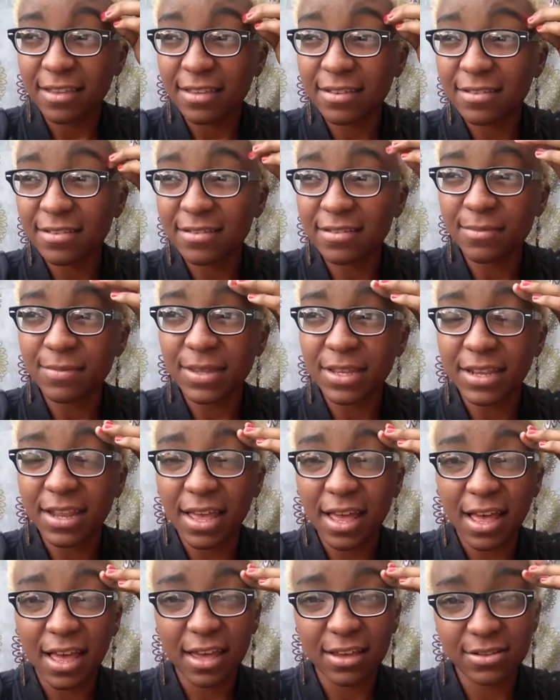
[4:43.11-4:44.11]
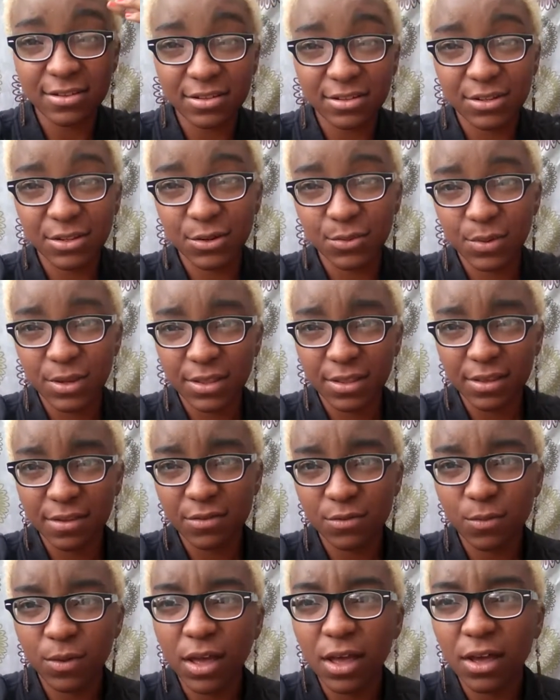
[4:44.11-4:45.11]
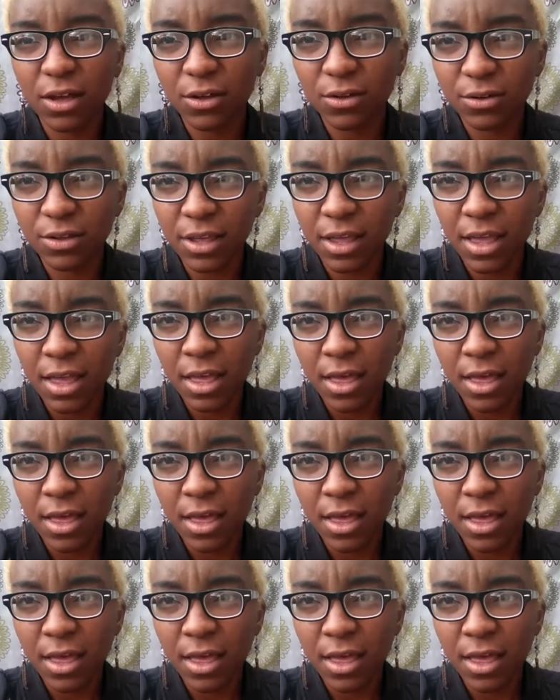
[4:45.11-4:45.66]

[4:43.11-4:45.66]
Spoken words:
And this is something that I actually deal with as well.